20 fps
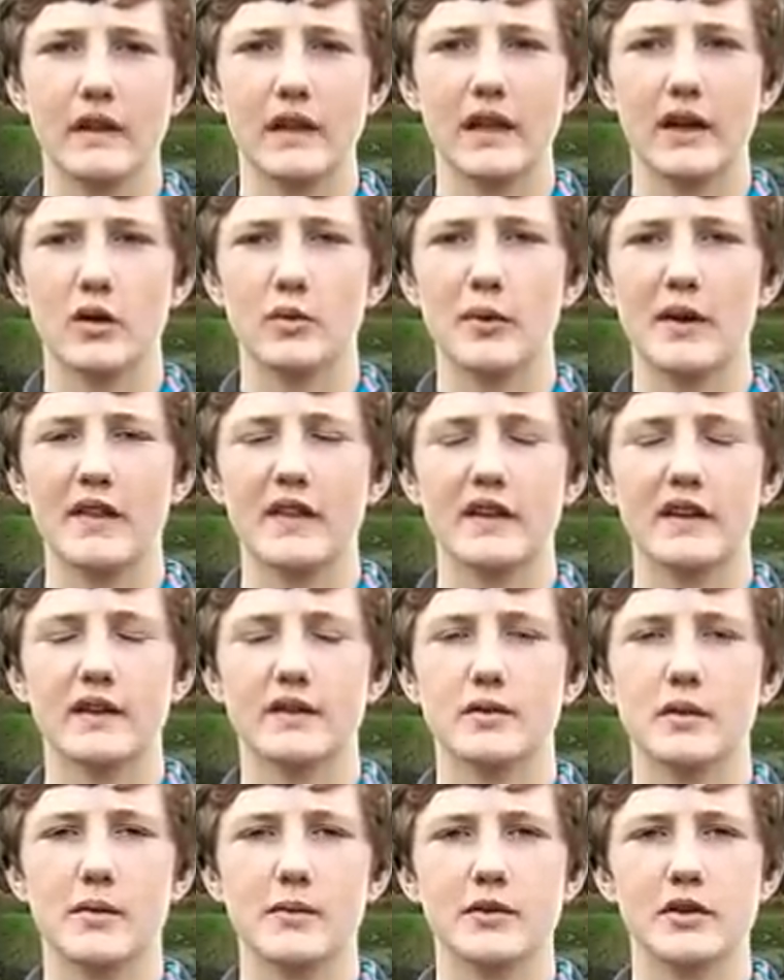Link will be in the
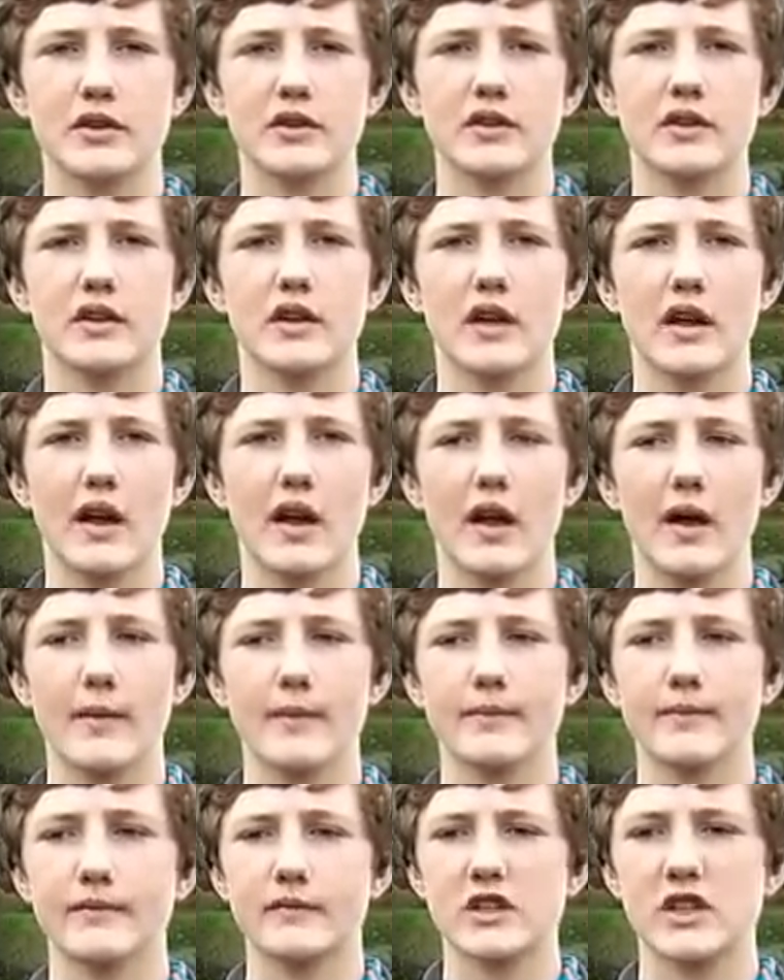description.
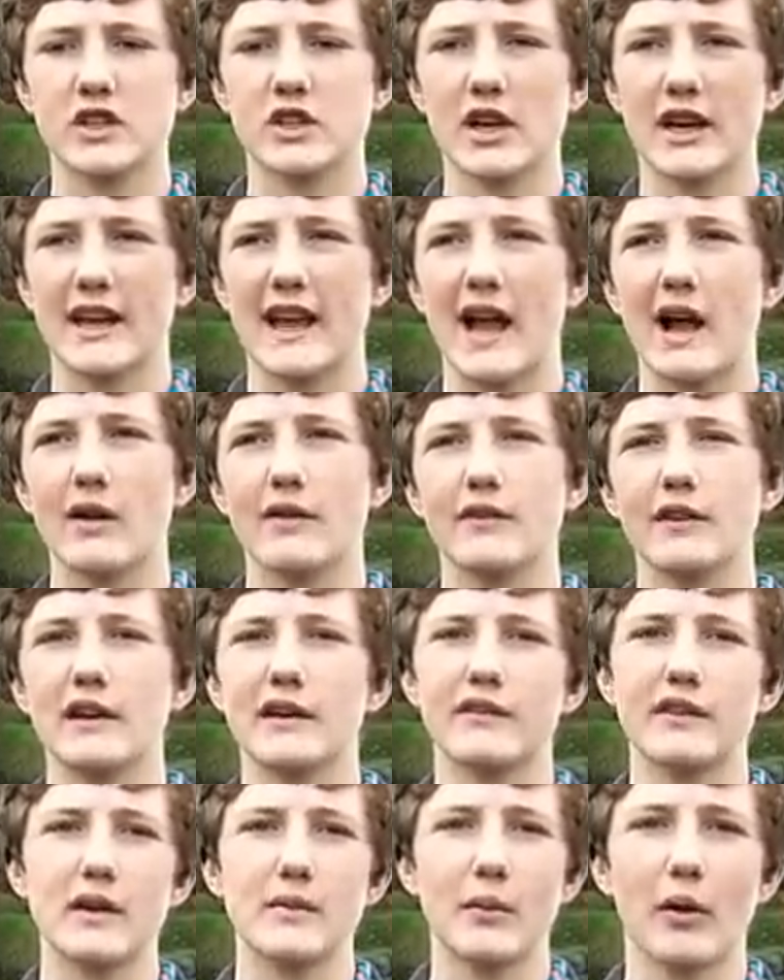Just check it out if you
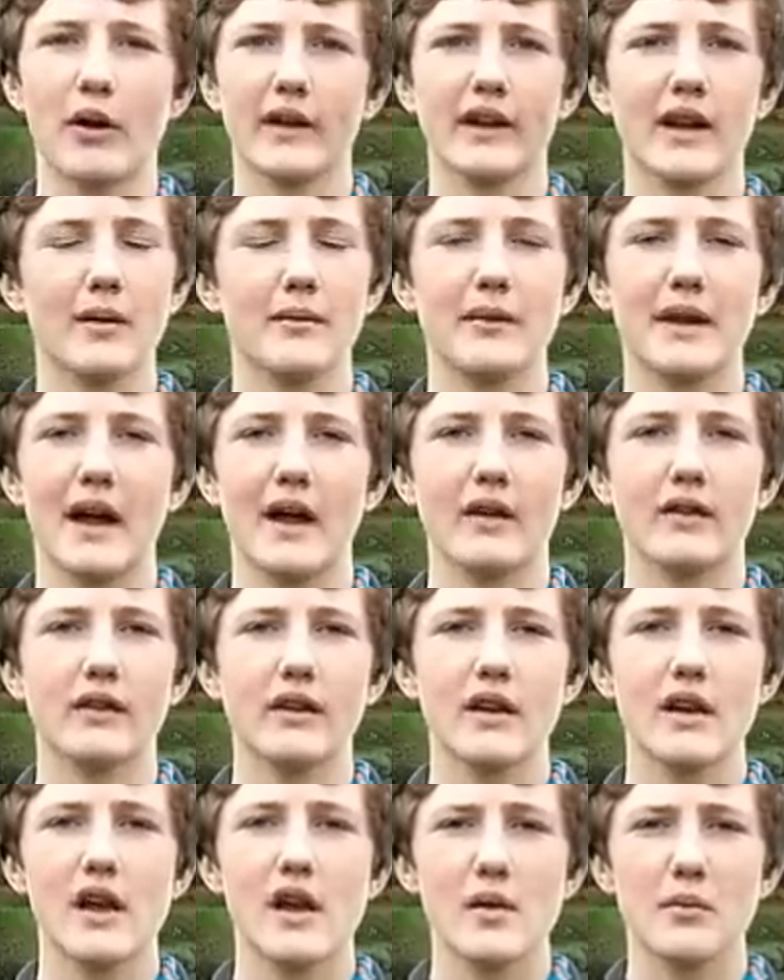live nearby, come down.
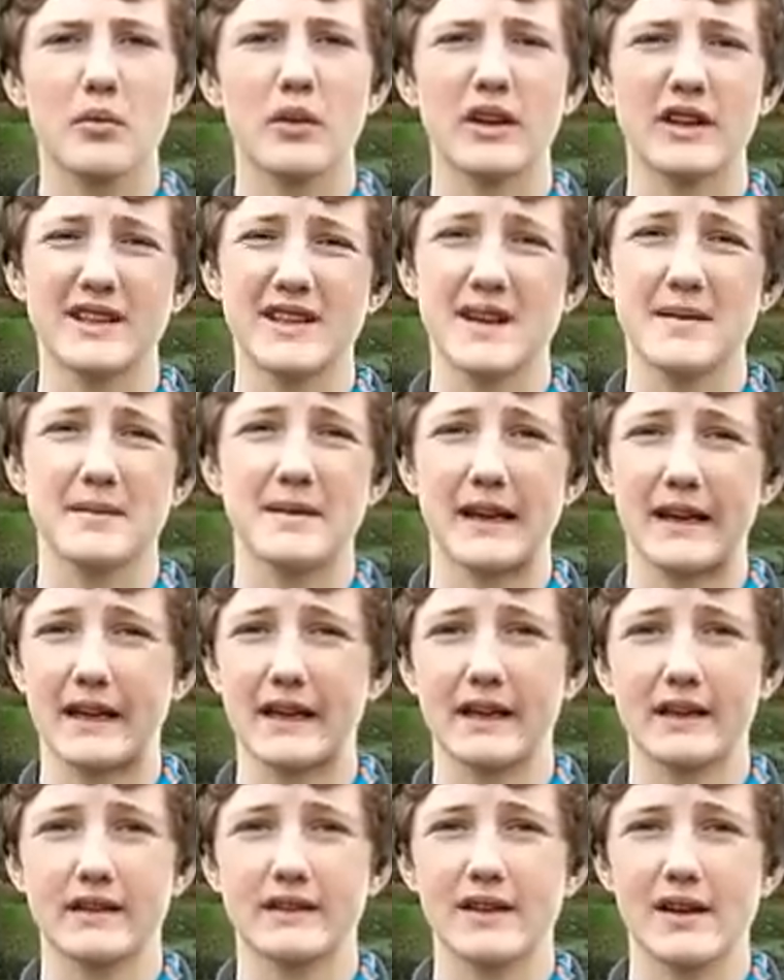Pretty cheap
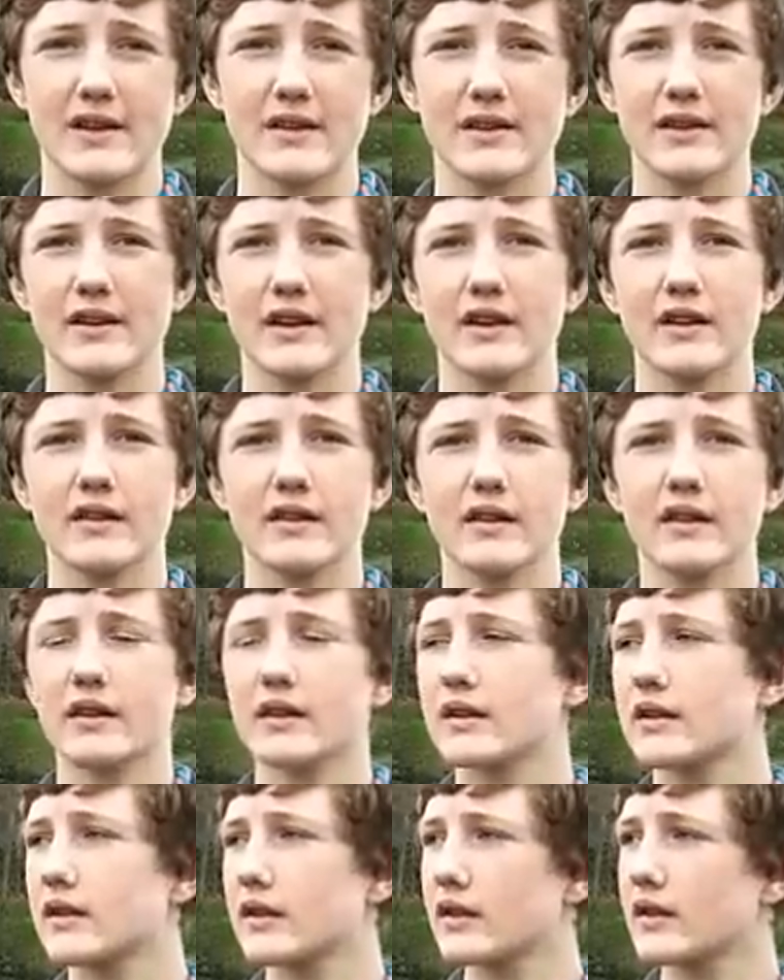tickets, so you know you
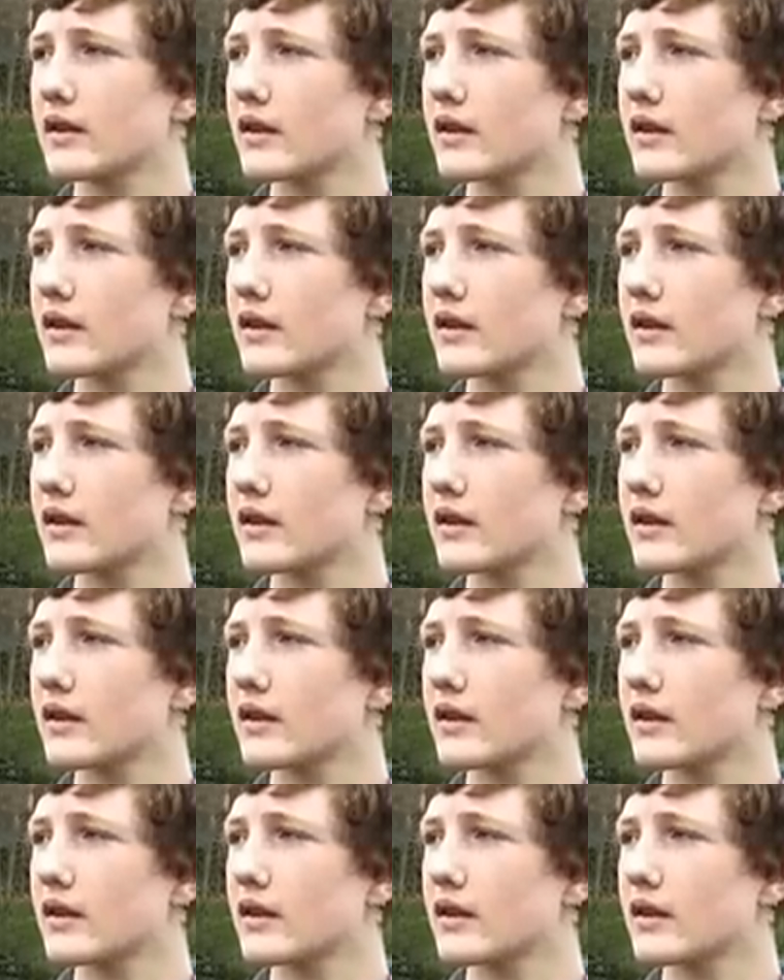can